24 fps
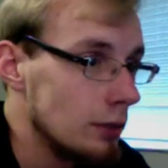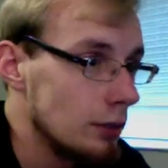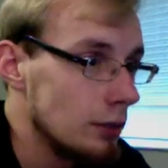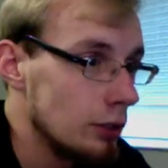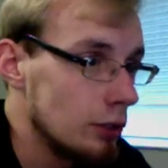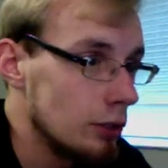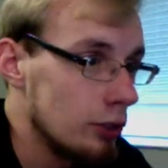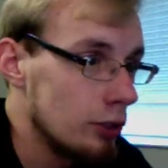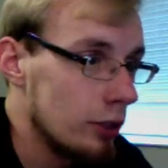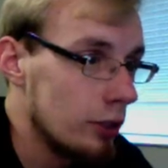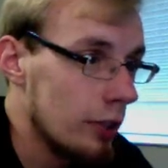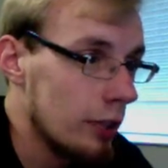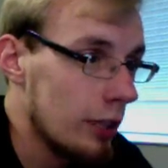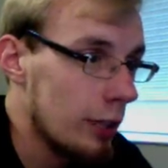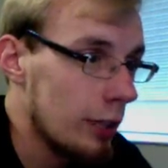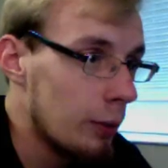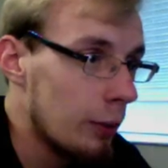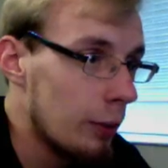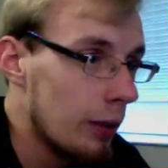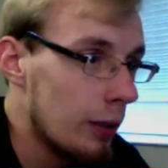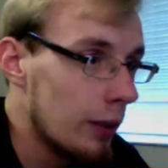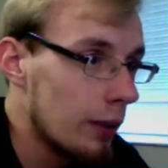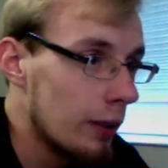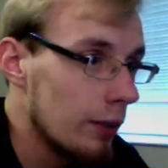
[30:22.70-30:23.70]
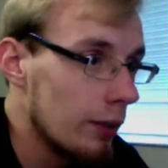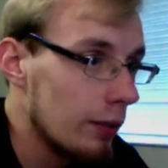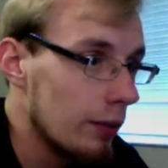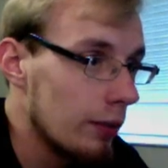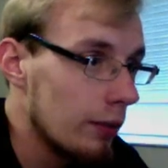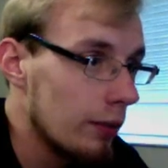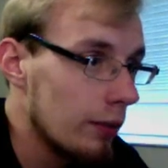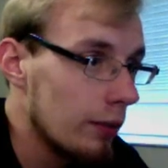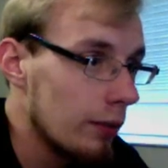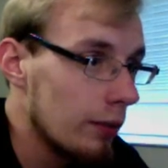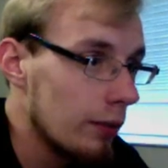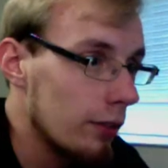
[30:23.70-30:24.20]
tricky ways.
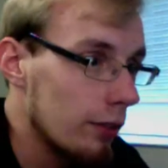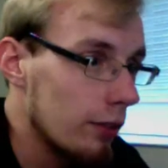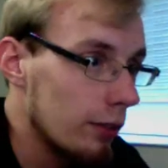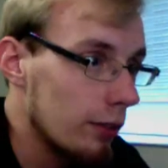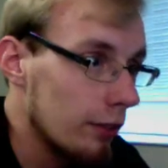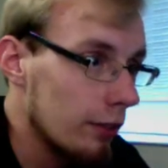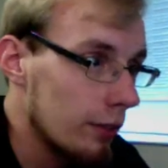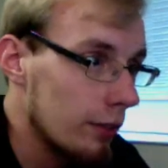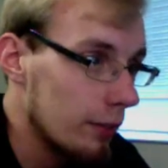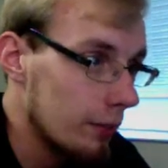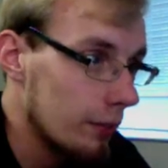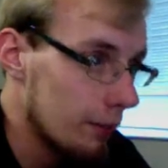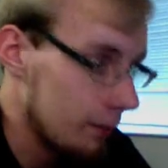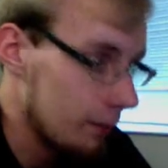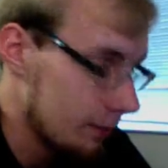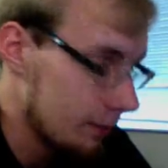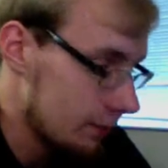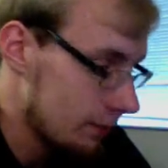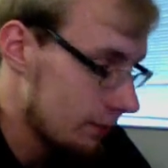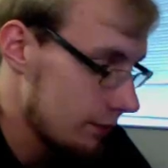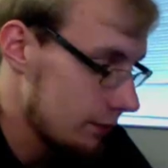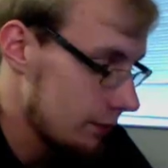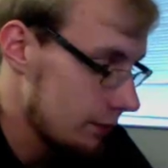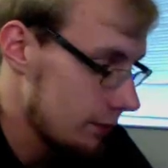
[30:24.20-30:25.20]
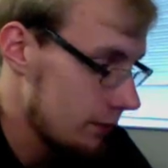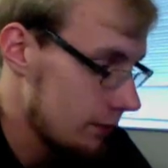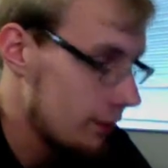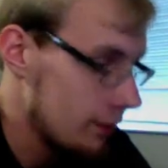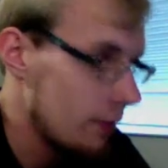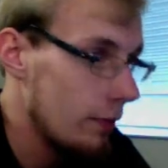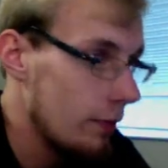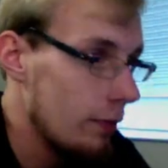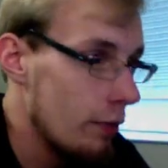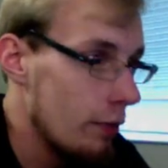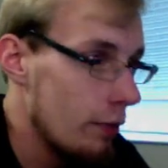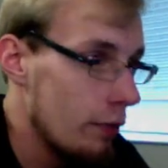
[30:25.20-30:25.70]
It's just
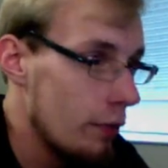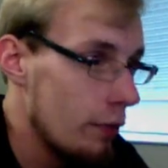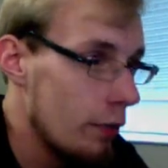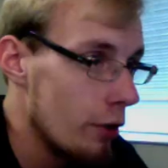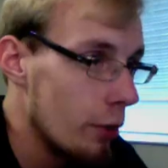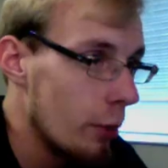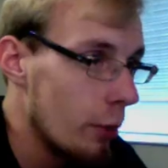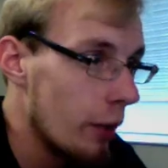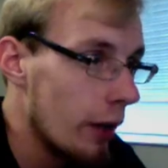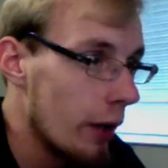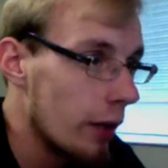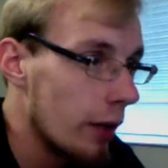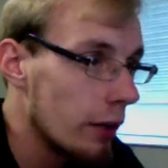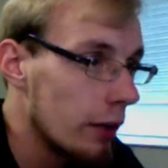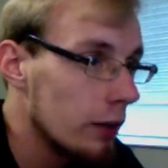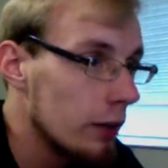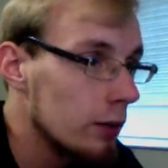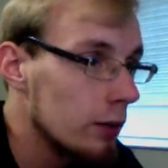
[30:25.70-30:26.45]
the way.